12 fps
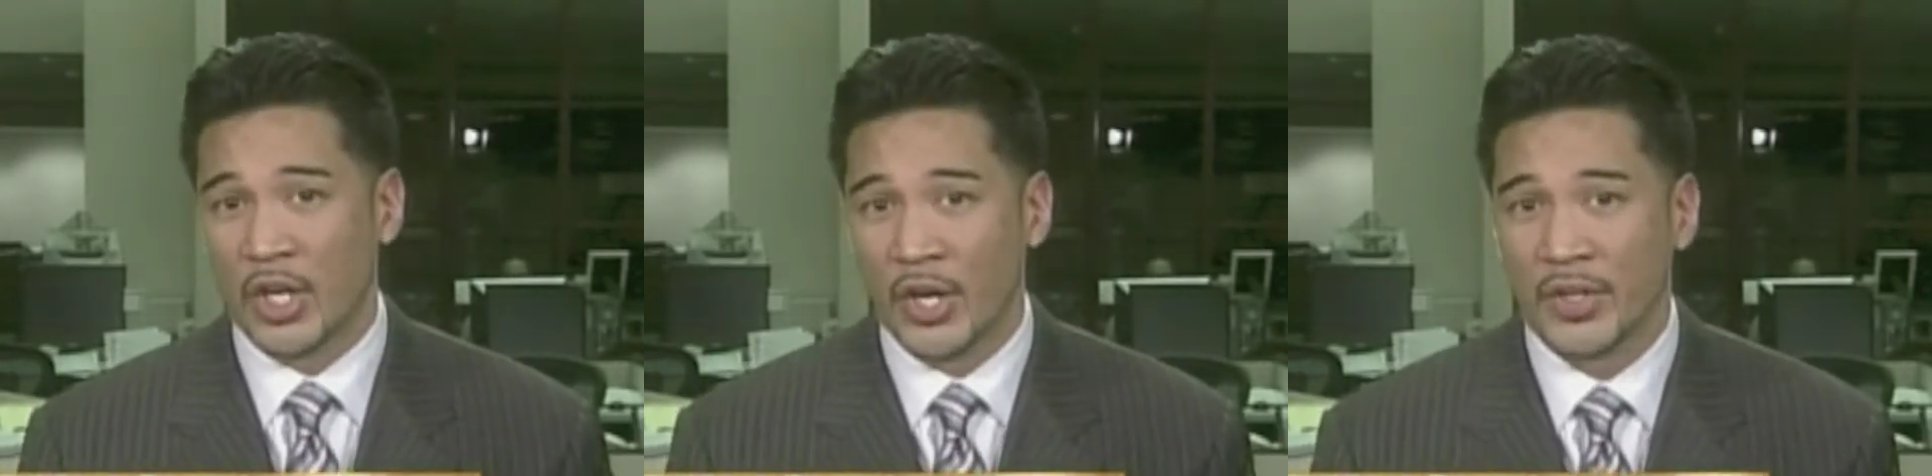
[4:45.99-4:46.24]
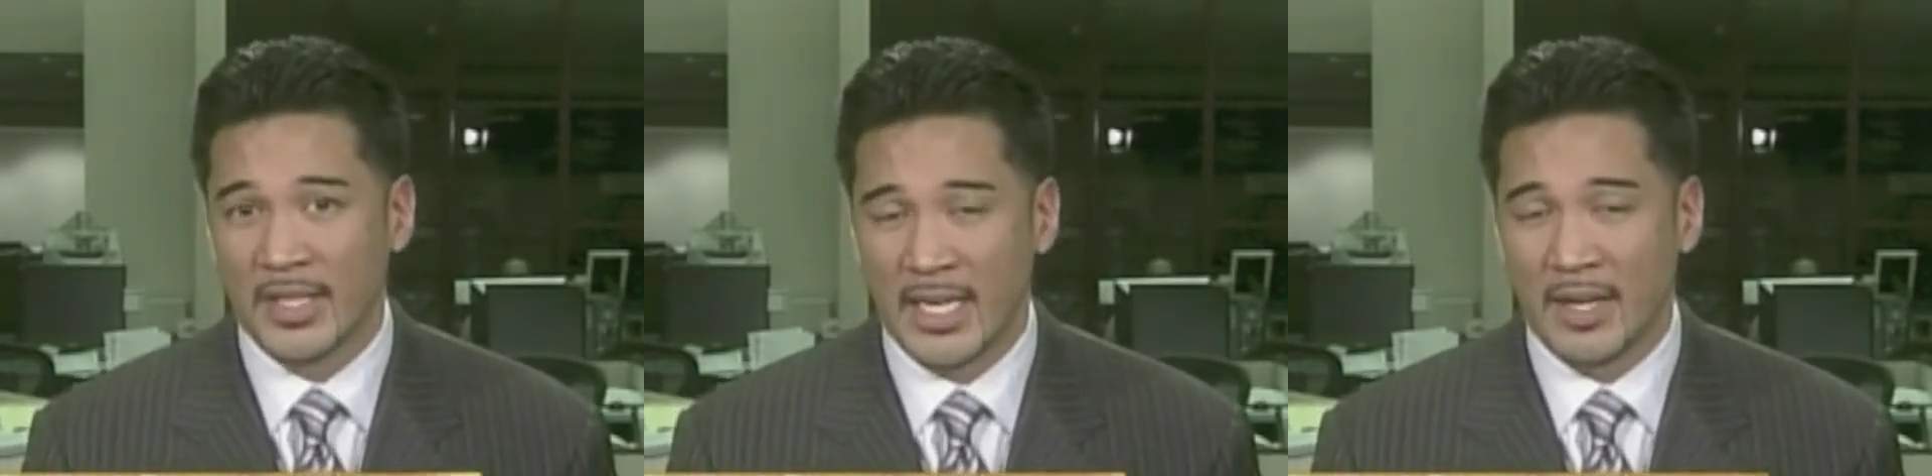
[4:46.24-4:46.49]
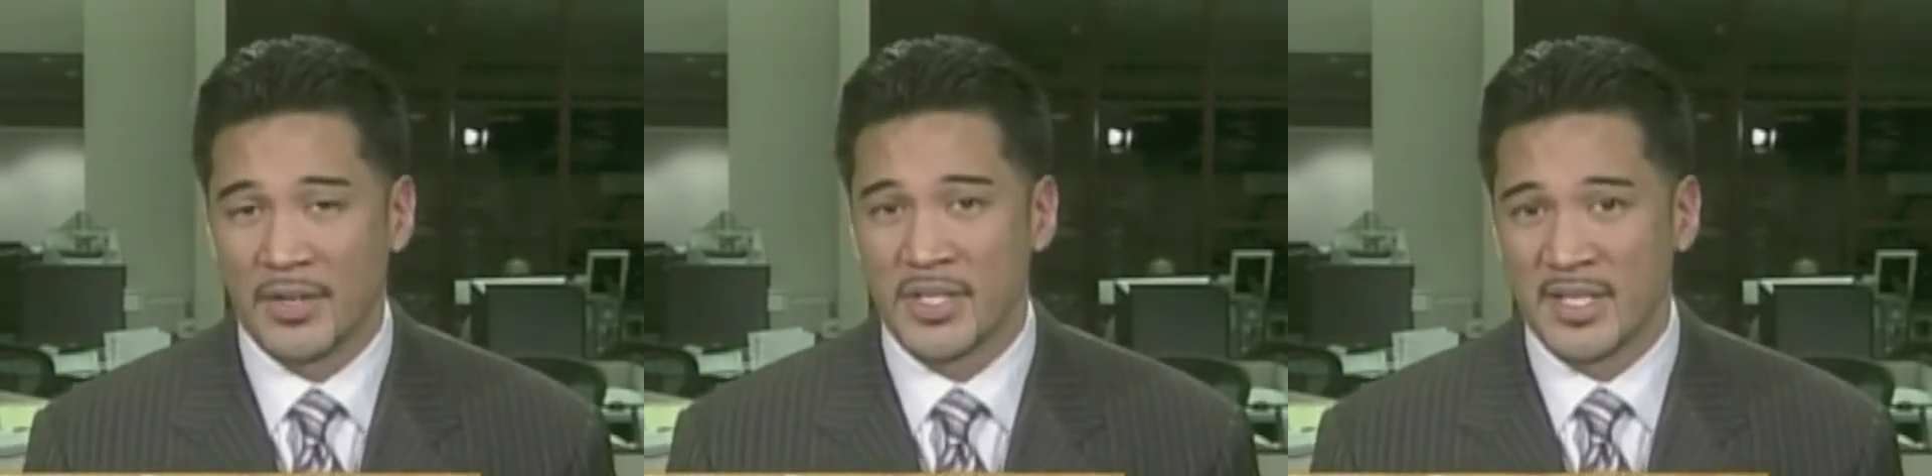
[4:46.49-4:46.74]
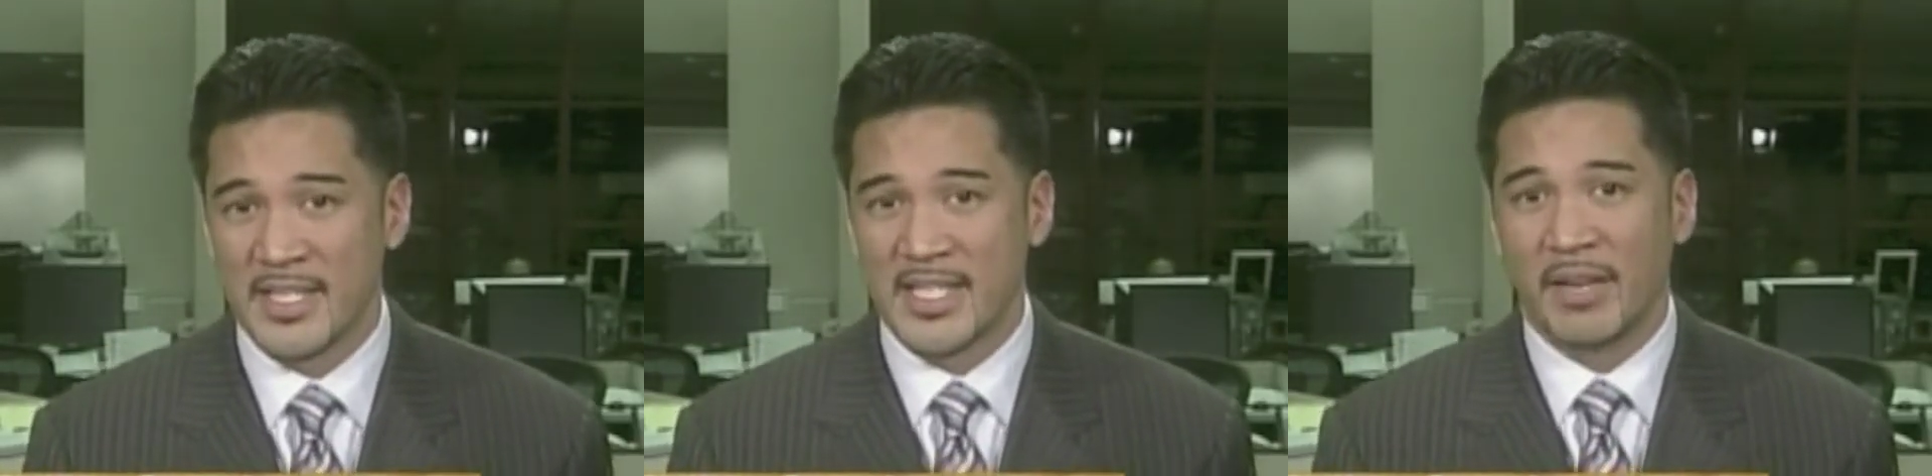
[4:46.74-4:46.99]
$100
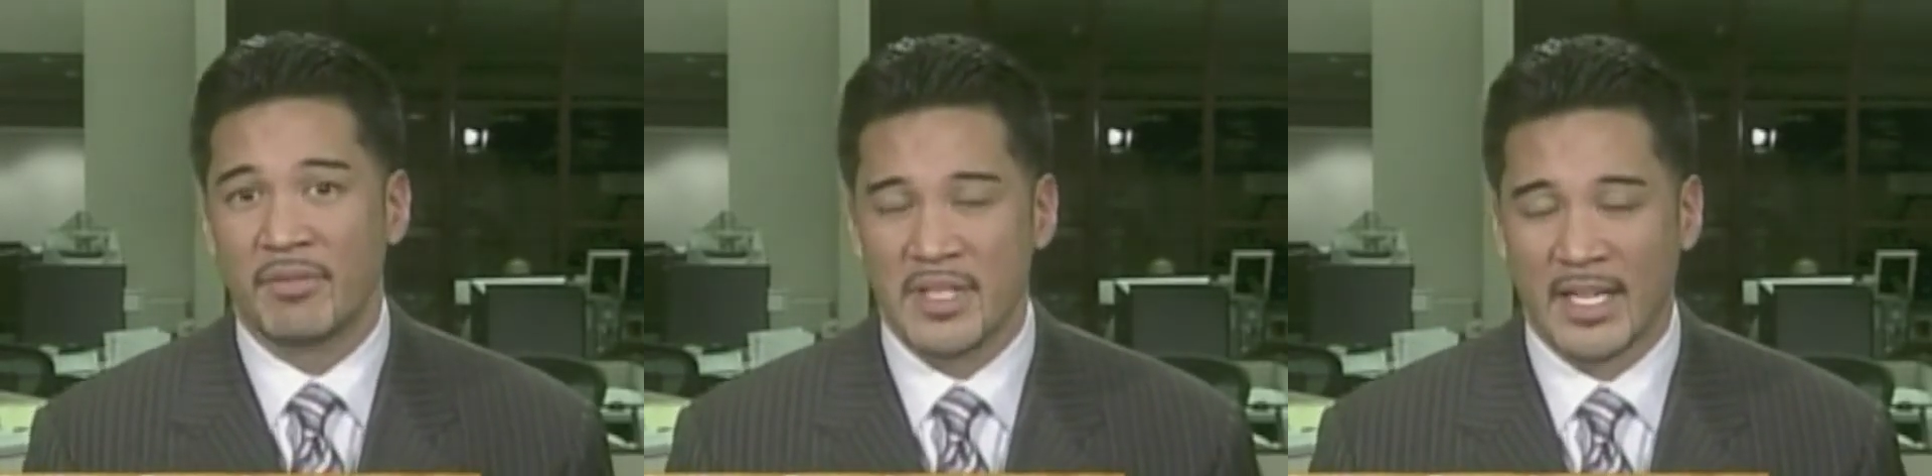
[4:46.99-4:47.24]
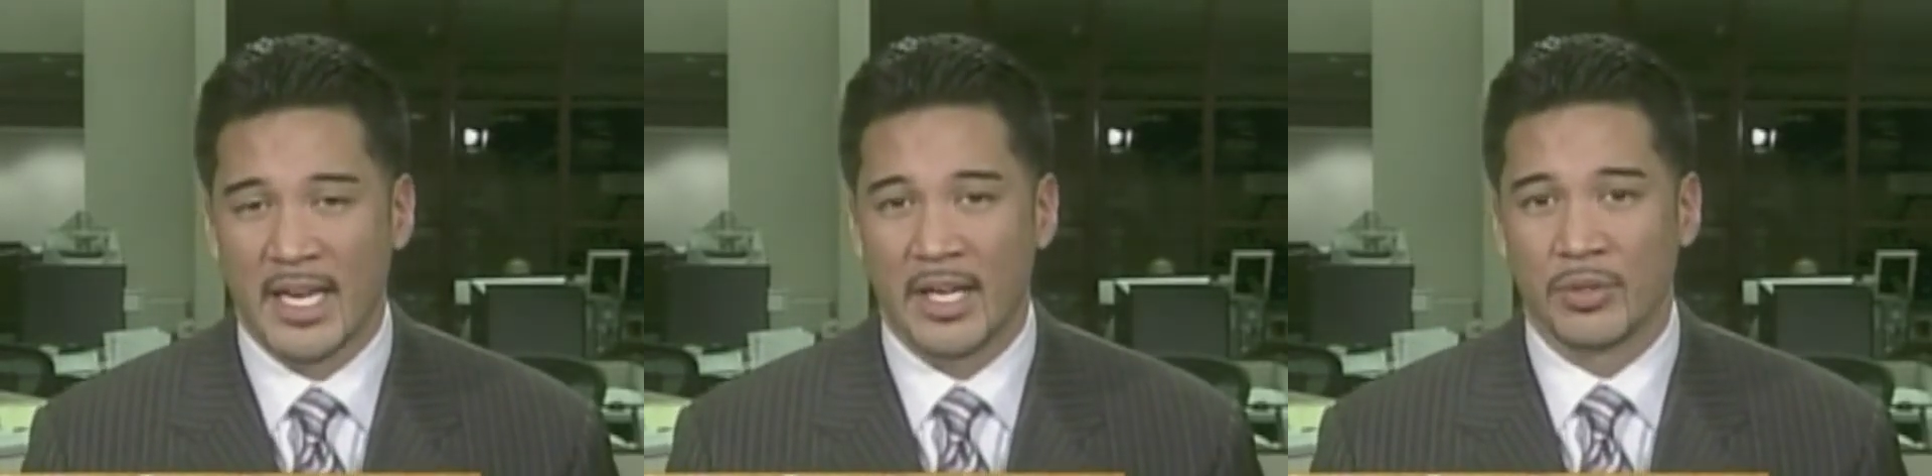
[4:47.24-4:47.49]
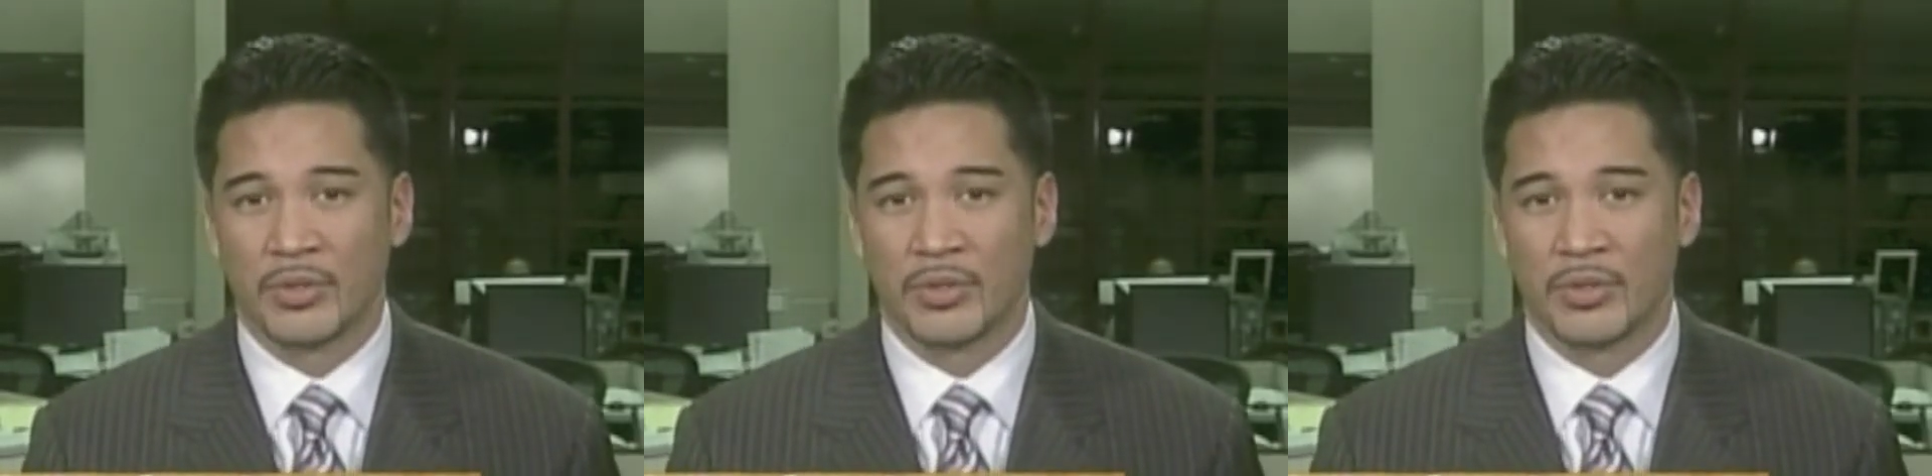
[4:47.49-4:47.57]
in a savings account